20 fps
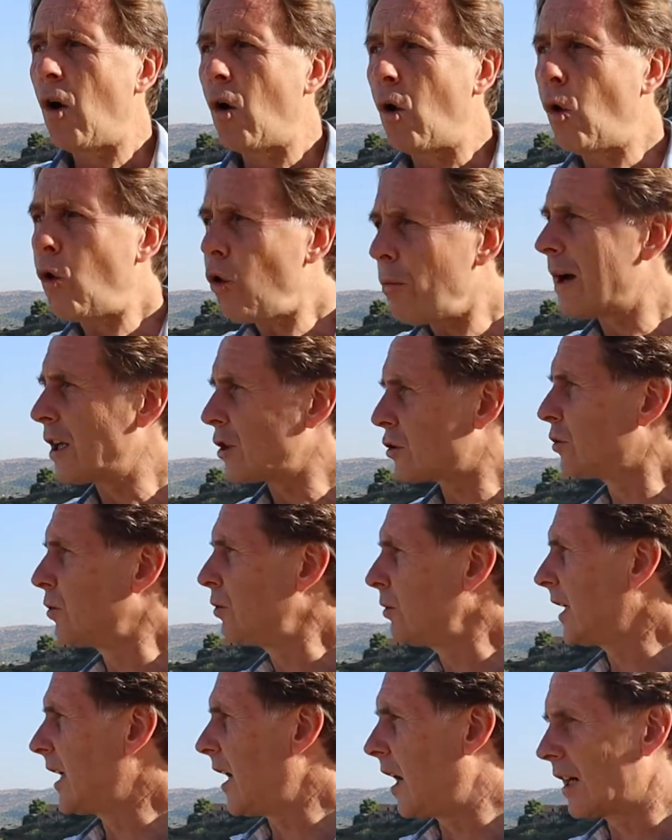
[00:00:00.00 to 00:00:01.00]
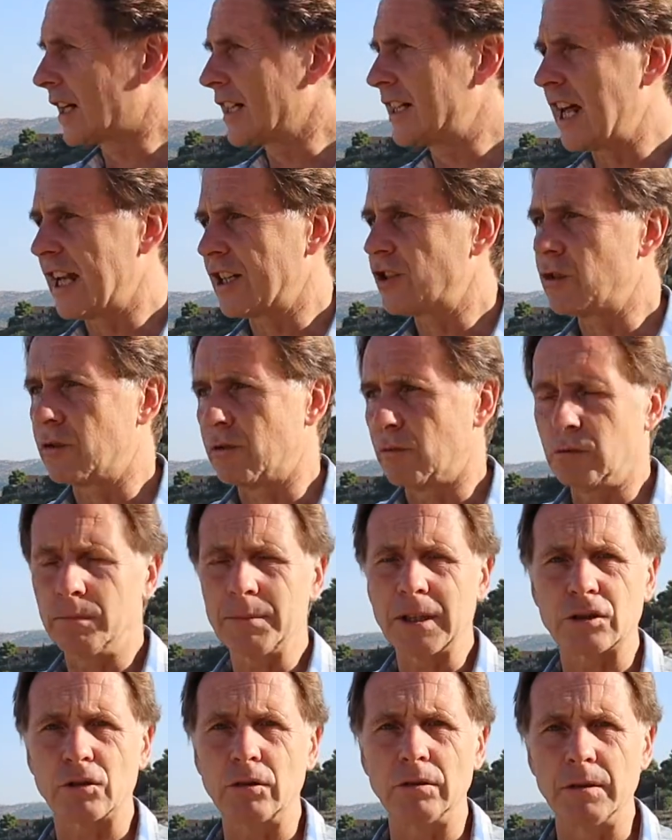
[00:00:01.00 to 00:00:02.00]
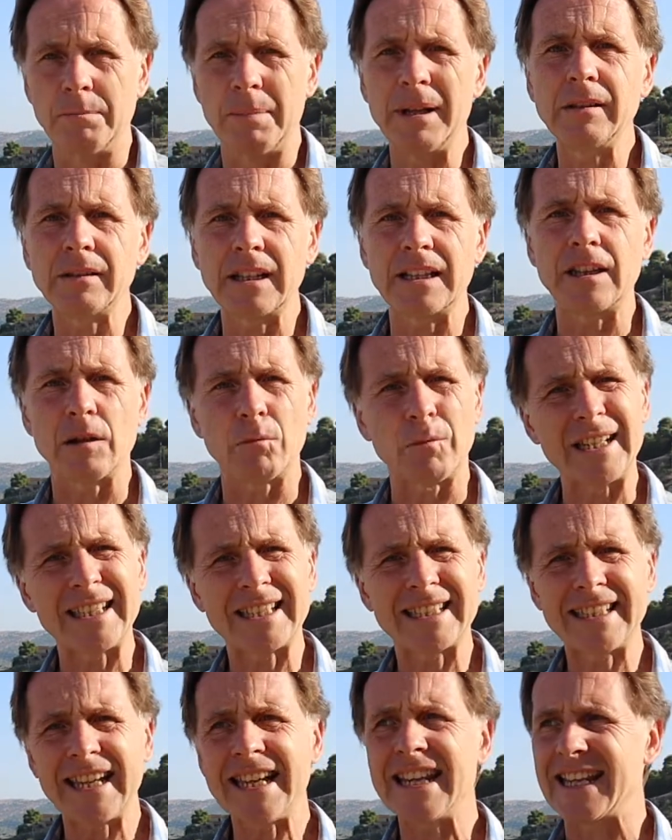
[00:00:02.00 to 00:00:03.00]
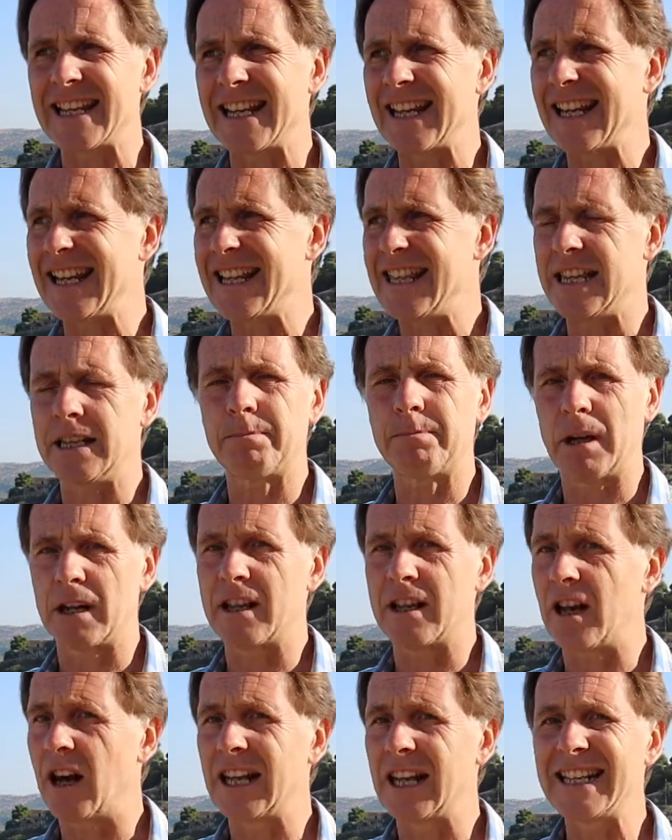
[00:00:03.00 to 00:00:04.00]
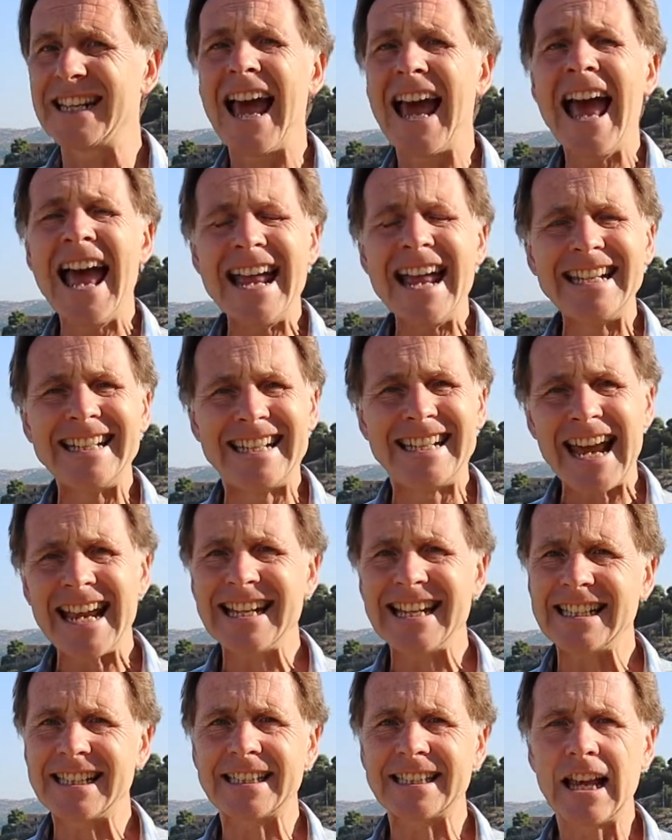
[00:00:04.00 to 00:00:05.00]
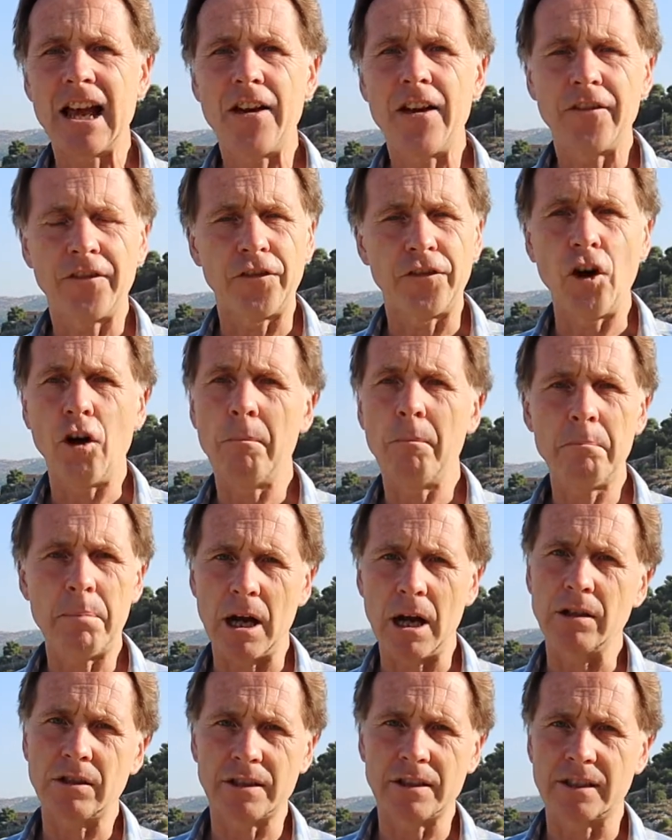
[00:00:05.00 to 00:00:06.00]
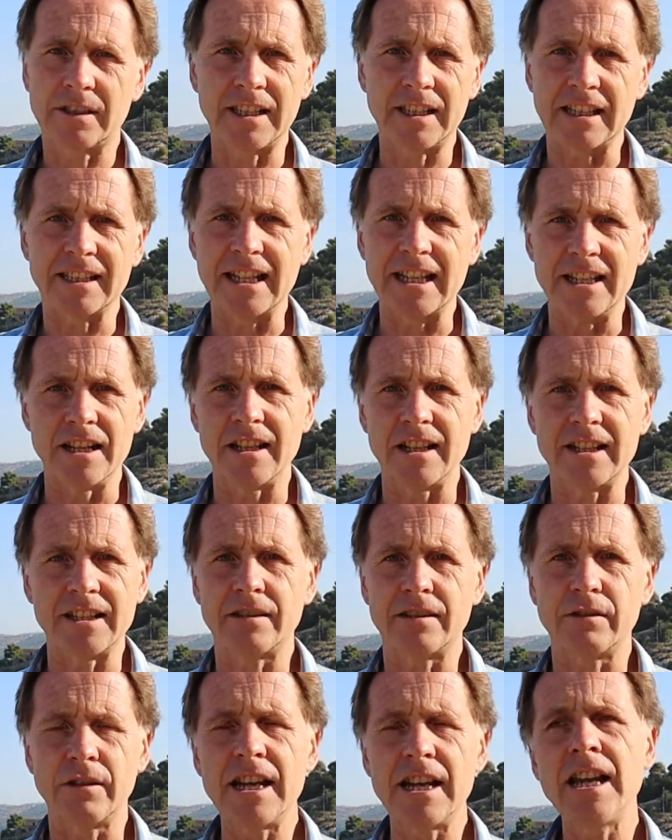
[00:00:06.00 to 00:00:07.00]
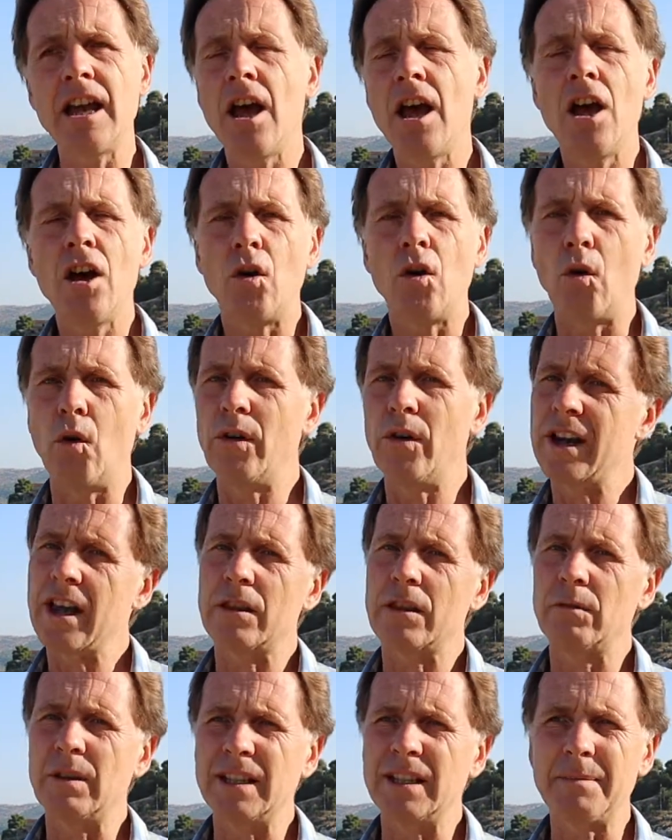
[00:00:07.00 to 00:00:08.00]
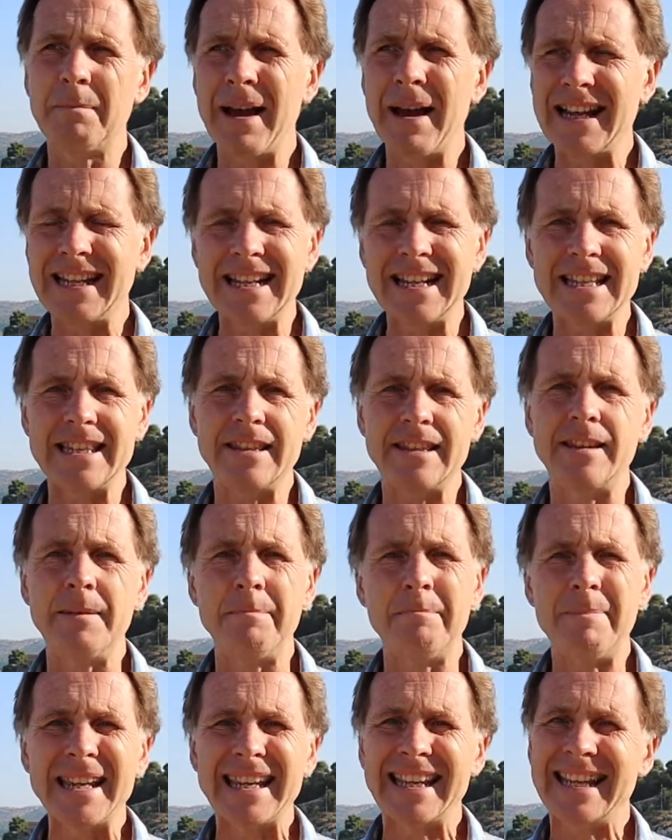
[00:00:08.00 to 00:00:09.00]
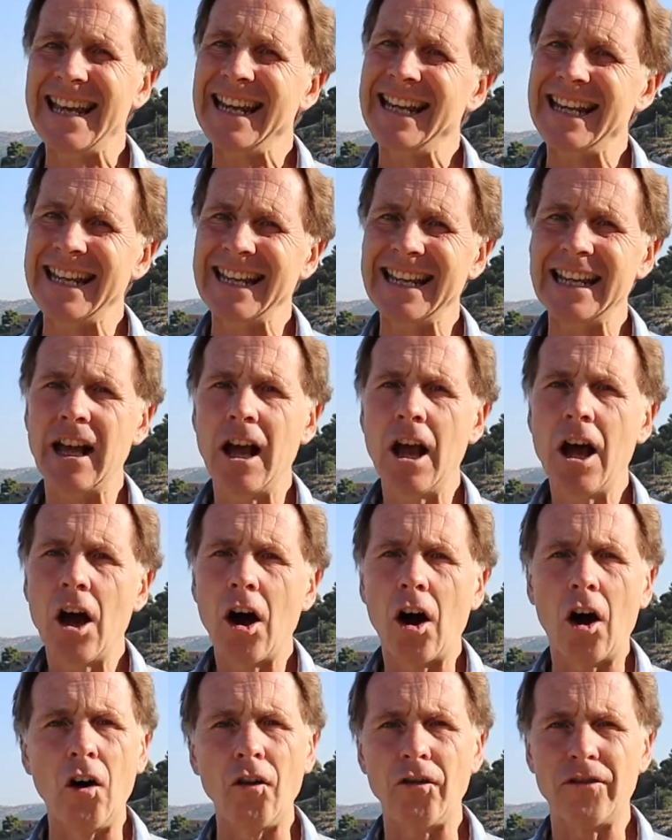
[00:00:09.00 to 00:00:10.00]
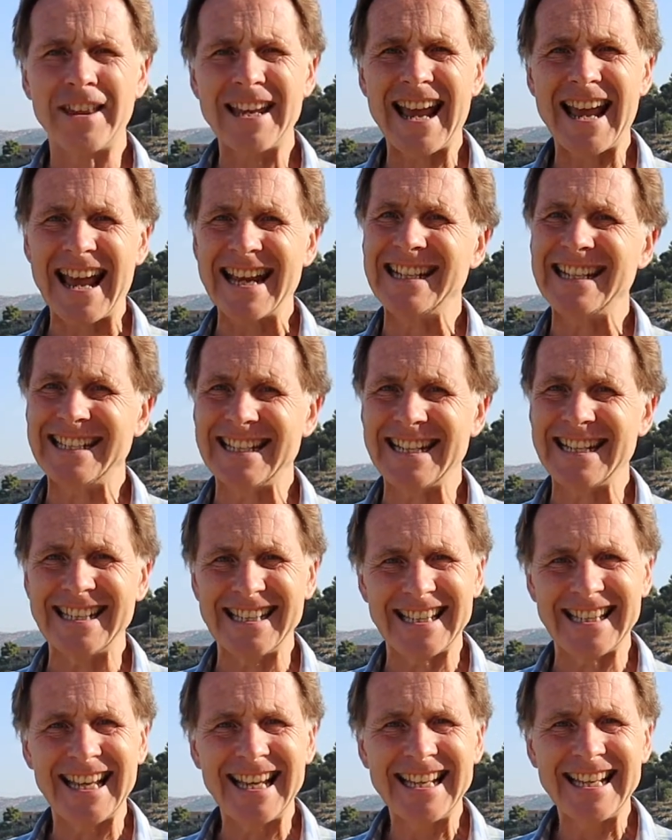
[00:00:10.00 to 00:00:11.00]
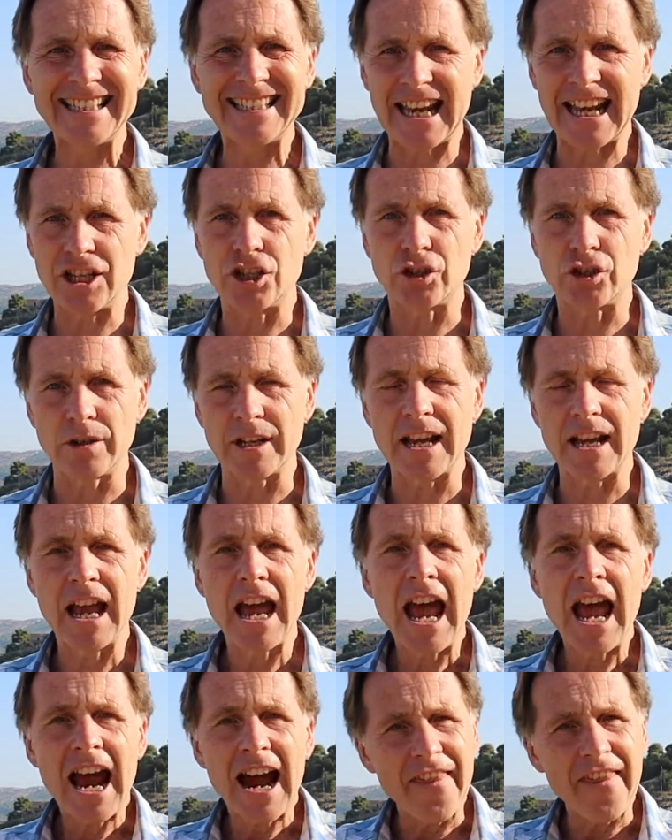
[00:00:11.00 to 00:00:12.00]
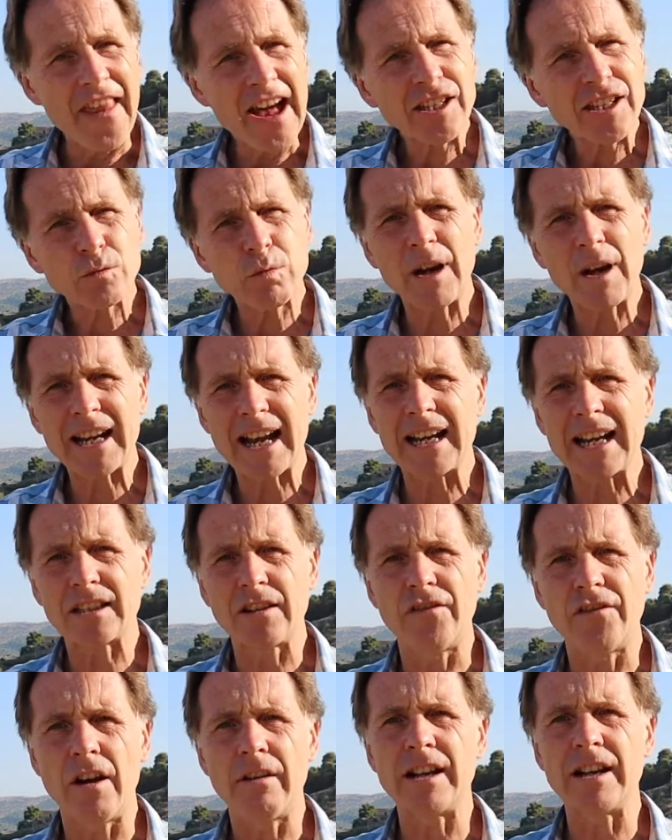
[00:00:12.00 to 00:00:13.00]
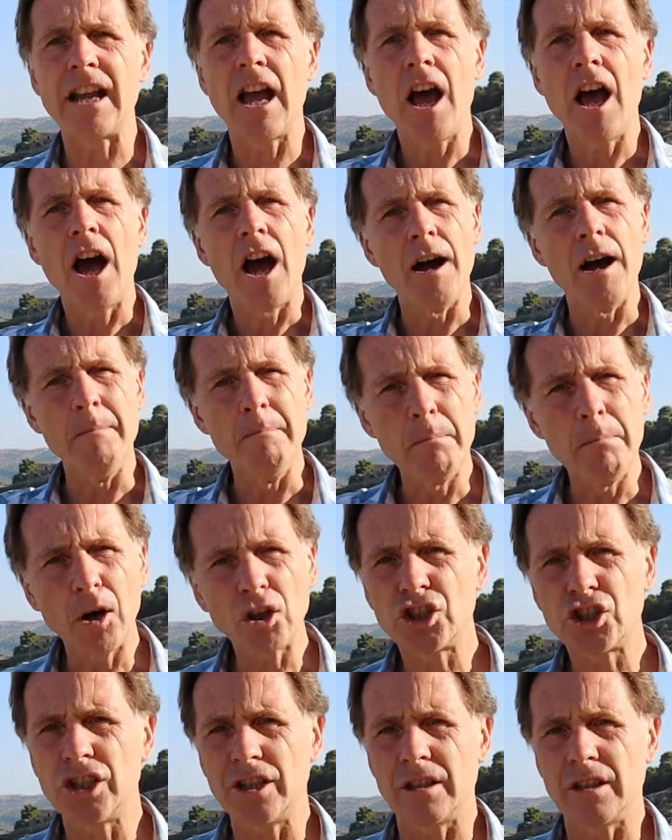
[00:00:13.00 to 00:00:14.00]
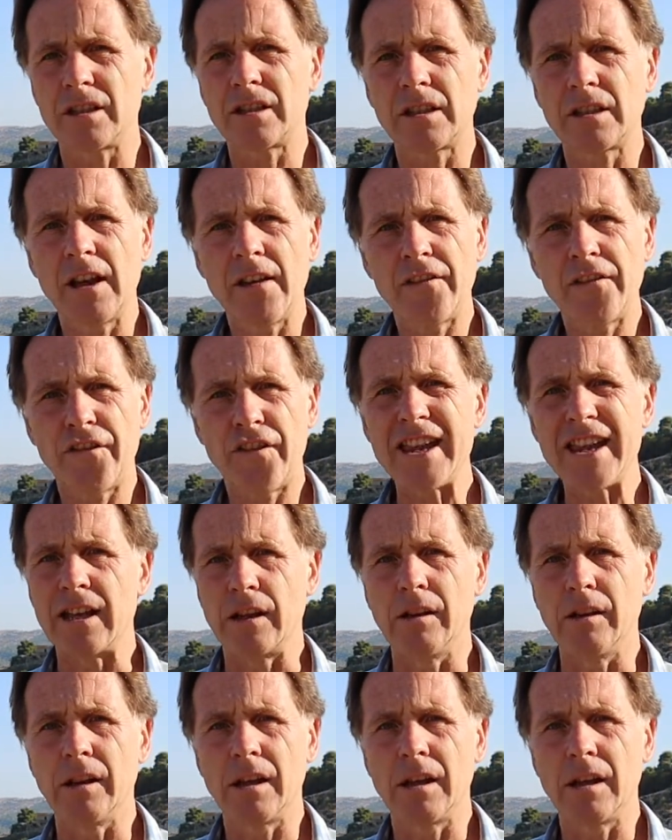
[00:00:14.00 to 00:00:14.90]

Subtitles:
almost all the architecture and almost all the building that we see in this part of the island dates from post 1693, or in other words, mainly the beginning of the 18th century. And that's why it has a very homogeneous feel